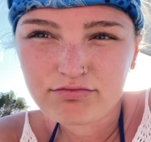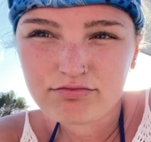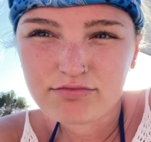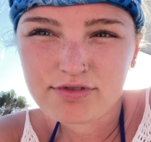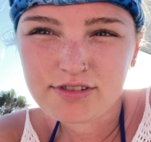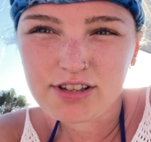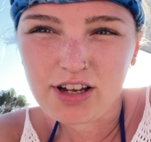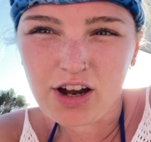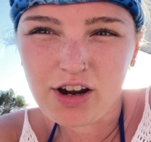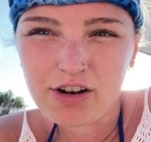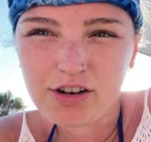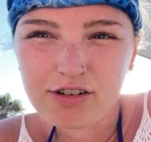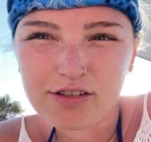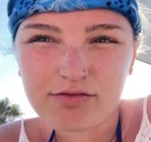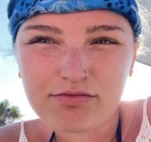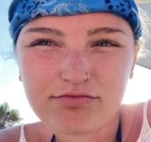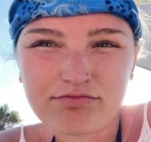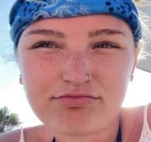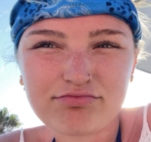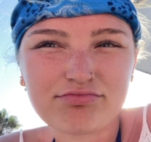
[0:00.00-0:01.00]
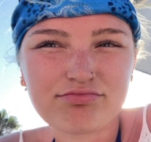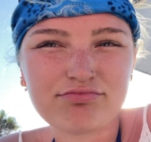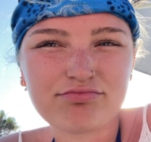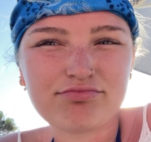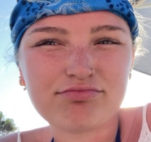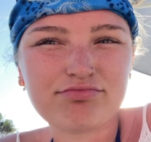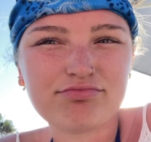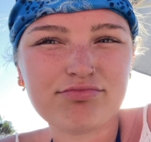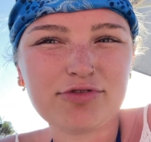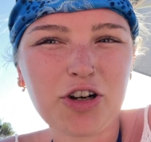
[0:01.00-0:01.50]
So,
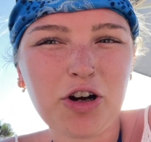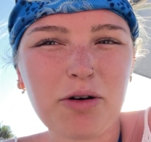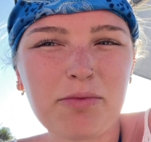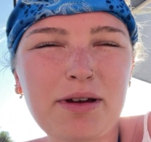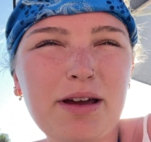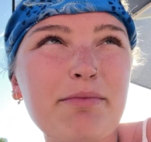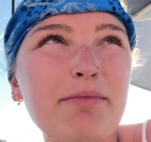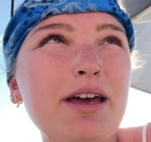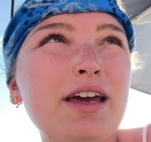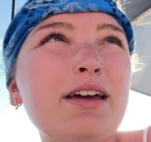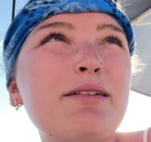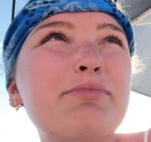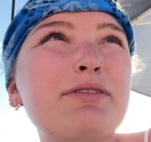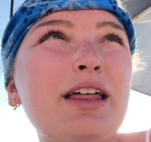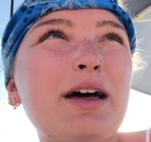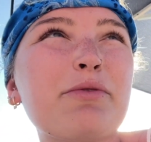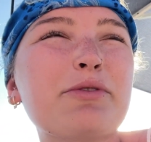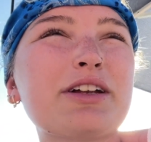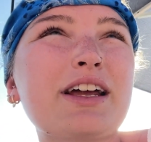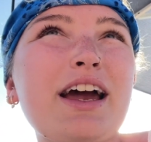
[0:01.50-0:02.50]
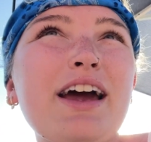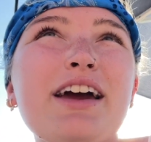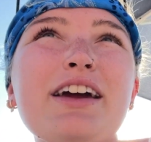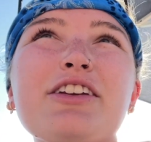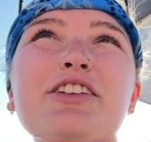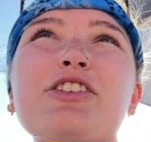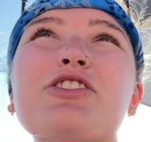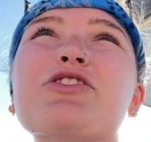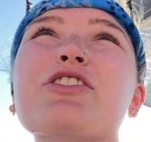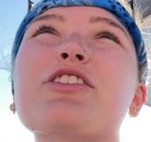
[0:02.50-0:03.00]
not a bit of me, but that would get
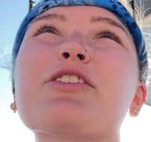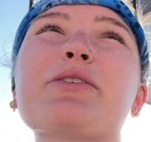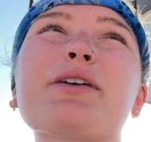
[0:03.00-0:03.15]
Hayden drunk